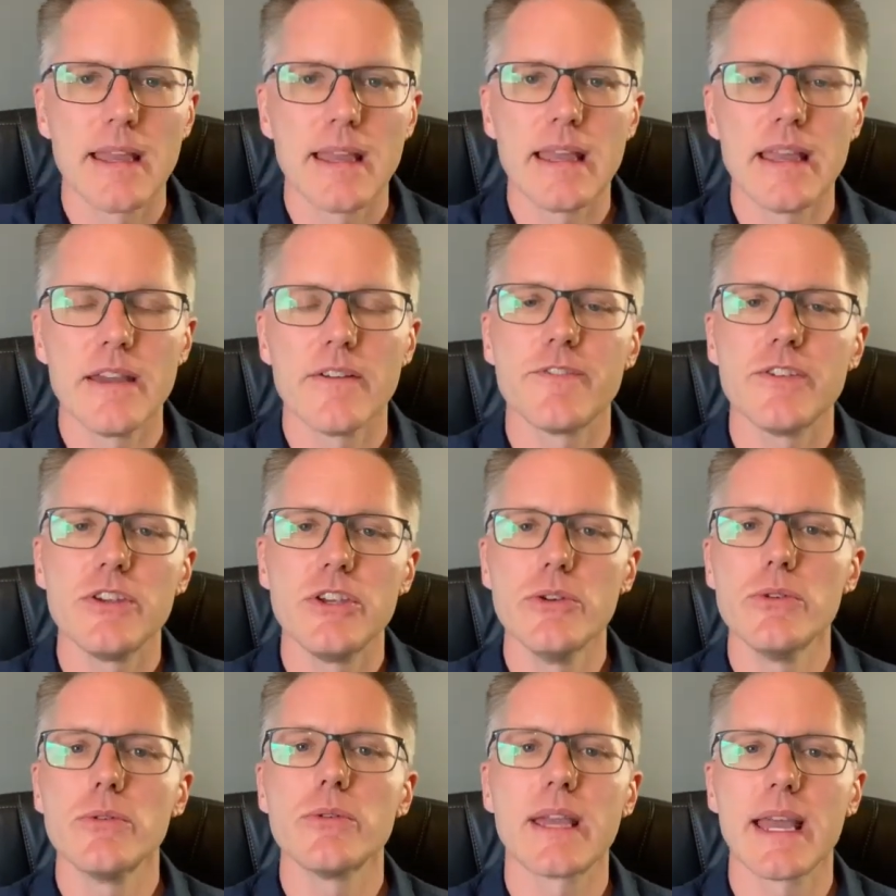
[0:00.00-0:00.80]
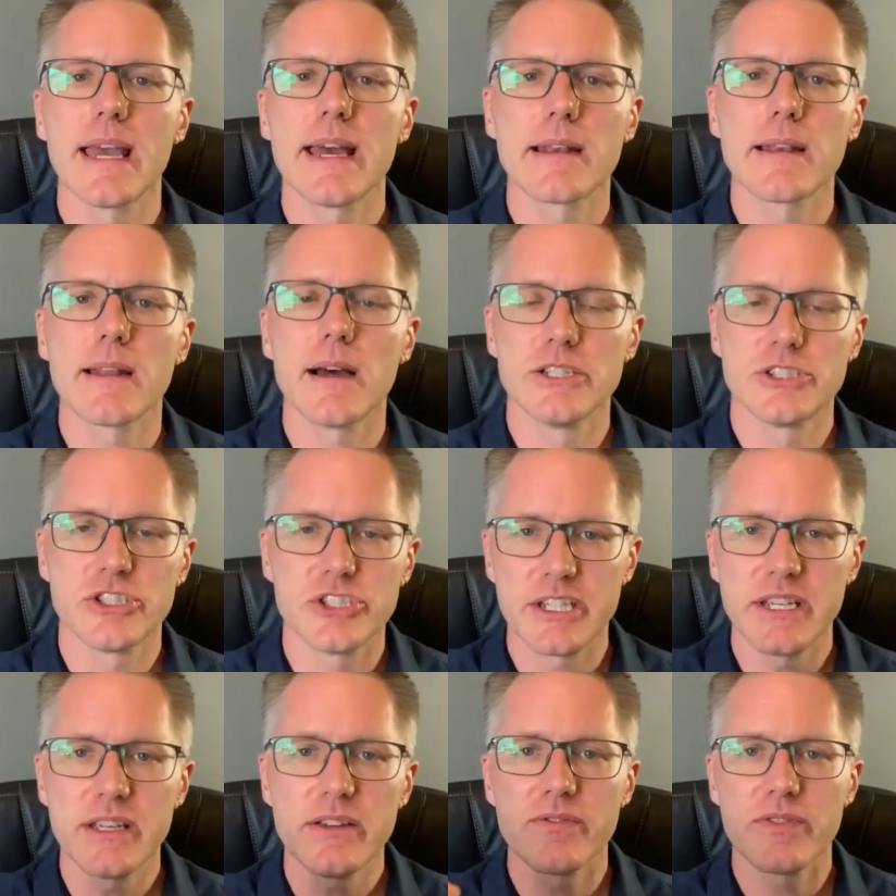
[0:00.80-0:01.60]
if you can
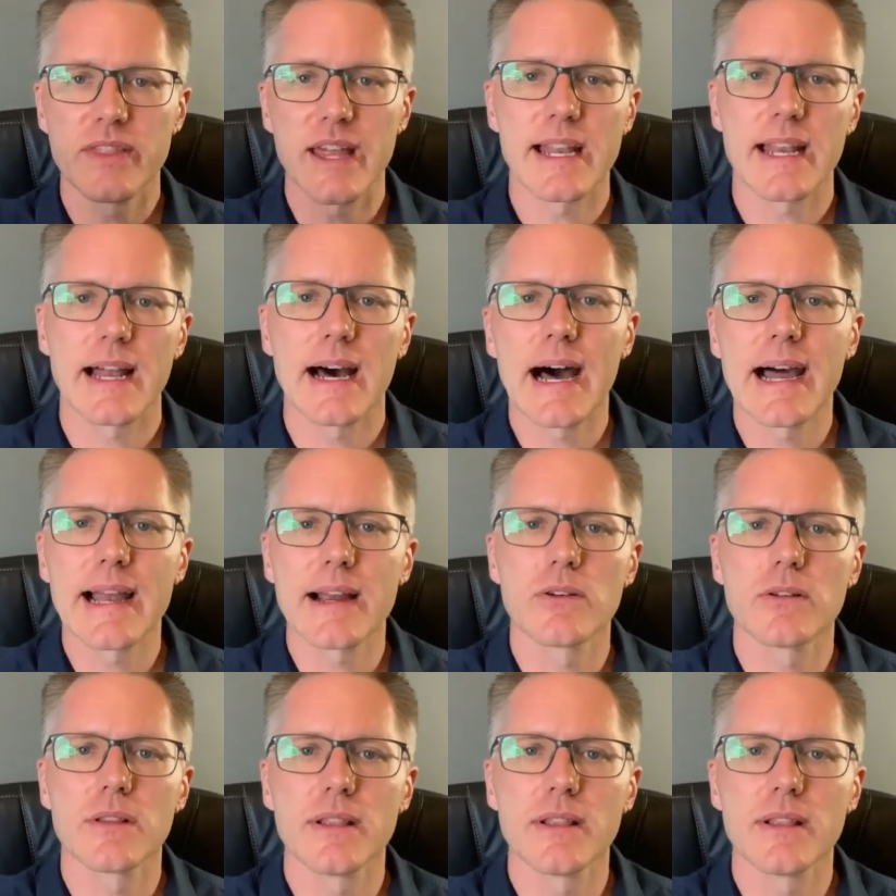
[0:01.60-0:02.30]
achieve that higher